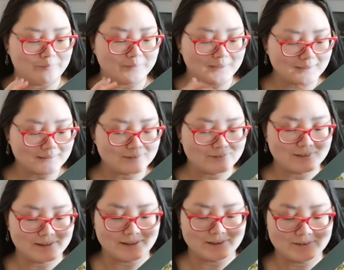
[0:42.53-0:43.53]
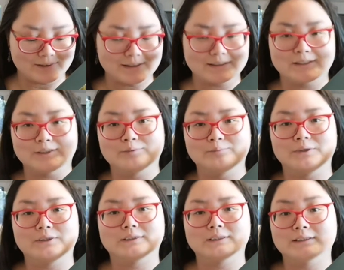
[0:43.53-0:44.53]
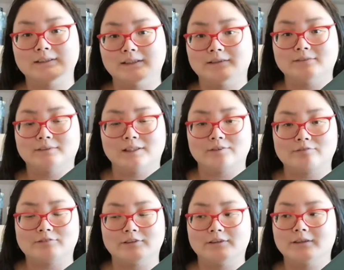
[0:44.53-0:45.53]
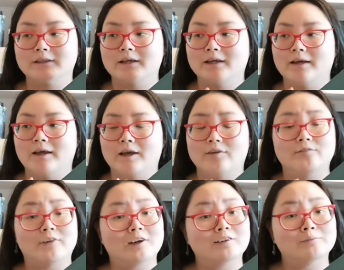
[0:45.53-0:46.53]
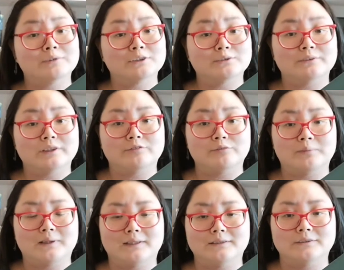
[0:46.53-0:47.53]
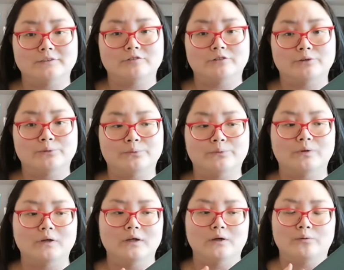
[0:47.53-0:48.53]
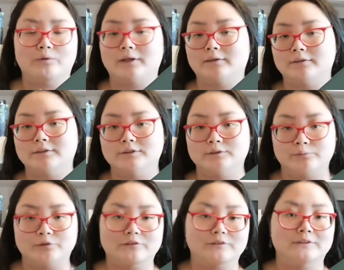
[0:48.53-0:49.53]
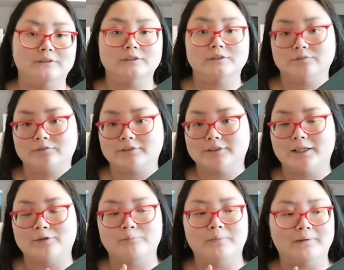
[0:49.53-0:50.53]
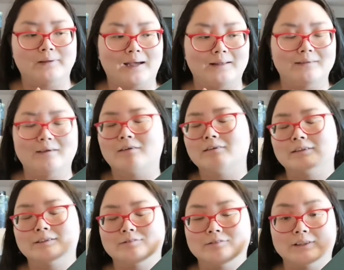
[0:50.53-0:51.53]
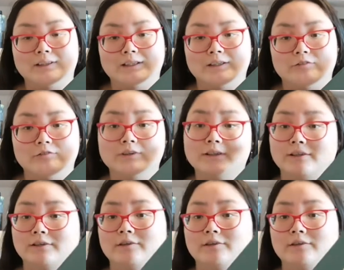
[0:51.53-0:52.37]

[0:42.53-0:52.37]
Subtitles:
But this is really interesting because it details different environments where different plants grow, wetlands, moorlands for example, and the art is really, really